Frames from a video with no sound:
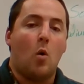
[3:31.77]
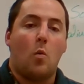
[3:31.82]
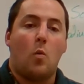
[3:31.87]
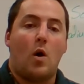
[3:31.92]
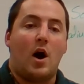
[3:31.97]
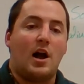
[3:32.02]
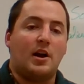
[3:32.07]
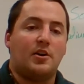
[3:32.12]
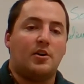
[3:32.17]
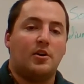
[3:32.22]

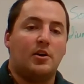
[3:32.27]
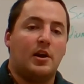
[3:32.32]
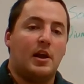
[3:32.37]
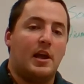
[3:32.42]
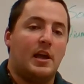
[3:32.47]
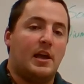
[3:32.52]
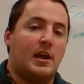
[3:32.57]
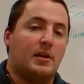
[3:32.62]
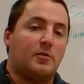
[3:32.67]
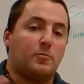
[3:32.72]
water
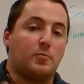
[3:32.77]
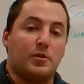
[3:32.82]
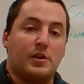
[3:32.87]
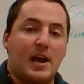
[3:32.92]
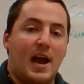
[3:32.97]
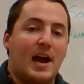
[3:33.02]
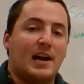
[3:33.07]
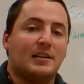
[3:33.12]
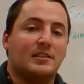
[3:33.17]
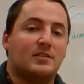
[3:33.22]
and
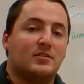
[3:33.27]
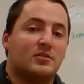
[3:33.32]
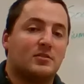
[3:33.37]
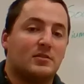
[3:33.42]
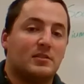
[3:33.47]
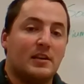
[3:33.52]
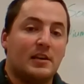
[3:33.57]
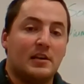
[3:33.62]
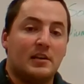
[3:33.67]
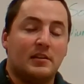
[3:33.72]
react
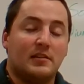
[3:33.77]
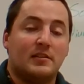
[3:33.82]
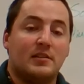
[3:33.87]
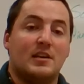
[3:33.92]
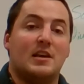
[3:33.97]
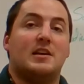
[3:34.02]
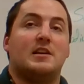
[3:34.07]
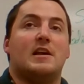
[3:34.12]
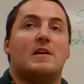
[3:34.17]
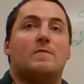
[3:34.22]
it
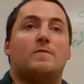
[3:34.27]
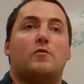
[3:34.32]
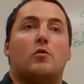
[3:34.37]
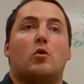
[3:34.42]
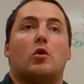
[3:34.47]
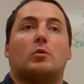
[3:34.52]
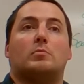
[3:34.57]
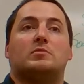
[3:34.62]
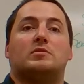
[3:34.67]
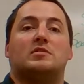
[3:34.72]
and it
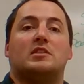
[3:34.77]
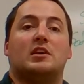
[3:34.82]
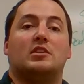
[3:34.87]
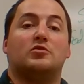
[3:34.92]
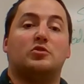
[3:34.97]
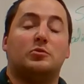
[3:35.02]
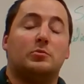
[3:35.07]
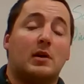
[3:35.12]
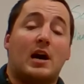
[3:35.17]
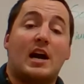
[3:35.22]
forms
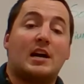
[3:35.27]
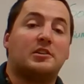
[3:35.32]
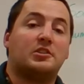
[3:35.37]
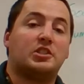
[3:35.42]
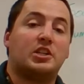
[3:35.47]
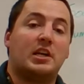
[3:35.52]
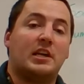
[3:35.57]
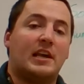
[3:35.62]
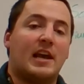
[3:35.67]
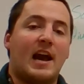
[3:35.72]
into
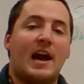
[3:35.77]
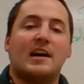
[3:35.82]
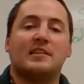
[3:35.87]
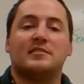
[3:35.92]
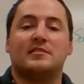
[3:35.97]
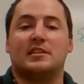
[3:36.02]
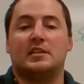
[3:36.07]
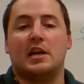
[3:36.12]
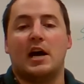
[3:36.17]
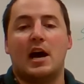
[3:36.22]
hydrogen
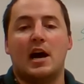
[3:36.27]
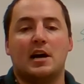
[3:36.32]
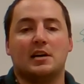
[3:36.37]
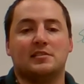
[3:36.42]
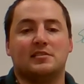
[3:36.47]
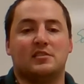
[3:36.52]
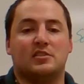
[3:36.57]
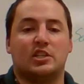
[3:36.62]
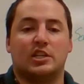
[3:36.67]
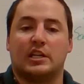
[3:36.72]
gas and
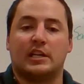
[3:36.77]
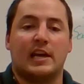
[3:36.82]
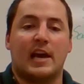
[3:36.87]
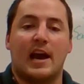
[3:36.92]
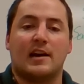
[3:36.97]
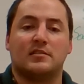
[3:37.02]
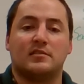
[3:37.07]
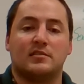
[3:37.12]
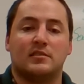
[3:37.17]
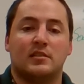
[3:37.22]
oxygen
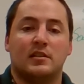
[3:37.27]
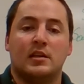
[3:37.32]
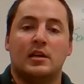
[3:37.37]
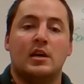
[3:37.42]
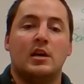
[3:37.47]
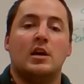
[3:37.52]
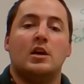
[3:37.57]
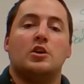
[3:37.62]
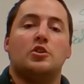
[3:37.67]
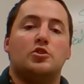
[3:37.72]
gas,
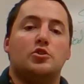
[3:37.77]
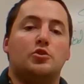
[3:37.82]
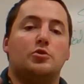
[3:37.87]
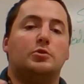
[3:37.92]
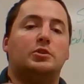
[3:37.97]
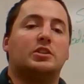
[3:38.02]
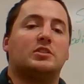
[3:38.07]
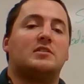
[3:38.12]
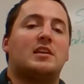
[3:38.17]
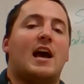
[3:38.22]

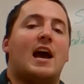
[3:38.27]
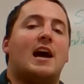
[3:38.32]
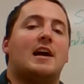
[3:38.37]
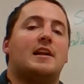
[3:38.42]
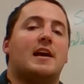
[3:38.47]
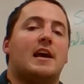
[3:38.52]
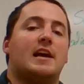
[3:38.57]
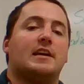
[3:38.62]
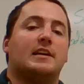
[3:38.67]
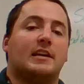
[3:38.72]
you just
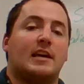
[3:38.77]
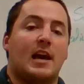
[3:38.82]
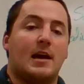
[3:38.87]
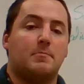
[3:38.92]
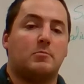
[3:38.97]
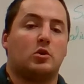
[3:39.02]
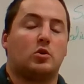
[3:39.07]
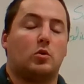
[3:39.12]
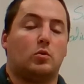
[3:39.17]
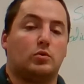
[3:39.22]
had a
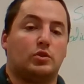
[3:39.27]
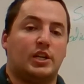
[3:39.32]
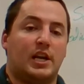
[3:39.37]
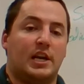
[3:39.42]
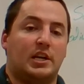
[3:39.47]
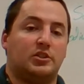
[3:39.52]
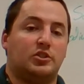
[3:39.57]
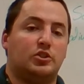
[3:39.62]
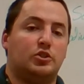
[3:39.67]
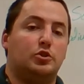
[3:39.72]
chemical
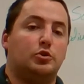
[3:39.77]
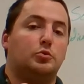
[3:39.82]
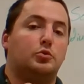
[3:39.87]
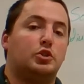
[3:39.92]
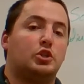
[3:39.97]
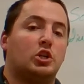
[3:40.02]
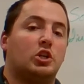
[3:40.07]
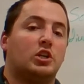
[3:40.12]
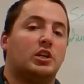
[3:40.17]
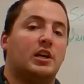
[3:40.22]
change. You
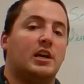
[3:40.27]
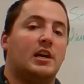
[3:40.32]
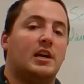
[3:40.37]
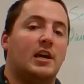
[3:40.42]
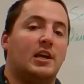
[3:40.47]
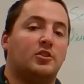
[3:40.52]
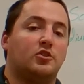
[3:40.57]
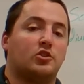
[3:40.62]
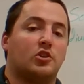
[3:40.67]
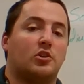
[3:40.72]
took
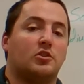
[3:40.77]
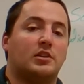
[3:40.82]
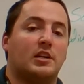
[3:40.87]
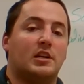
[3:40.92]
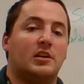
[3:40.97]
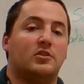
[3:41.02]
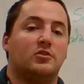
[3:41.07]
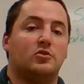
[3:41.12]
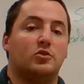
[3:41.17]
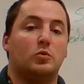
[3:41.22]
it and turned
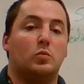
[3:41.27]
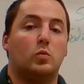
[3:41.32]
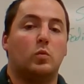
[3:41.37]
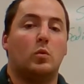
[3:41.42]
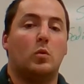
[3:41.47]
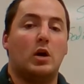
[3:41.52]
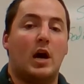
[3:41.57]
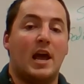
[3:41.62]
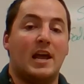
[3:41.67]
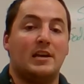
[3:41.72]
it into
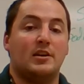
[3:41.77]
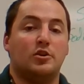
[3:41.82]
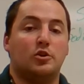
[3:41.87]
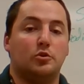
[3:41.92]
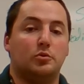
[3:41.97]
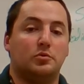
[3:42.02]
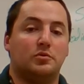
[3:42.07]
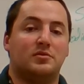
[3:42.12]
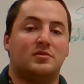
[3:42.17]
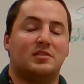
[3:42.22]
a
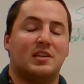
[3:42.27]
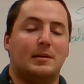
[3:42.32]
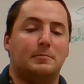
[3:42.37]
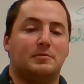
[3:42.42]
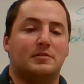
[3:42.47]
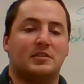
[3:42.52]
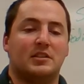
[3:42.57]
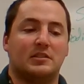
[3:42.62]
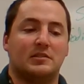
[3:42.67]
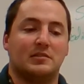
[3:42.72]
new
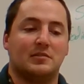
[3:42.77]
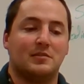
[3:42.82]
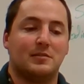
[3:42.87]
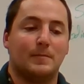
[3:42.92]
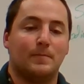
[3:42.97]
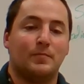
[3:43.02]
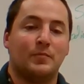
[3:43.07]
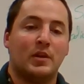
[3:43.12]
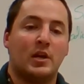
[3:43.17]
substance.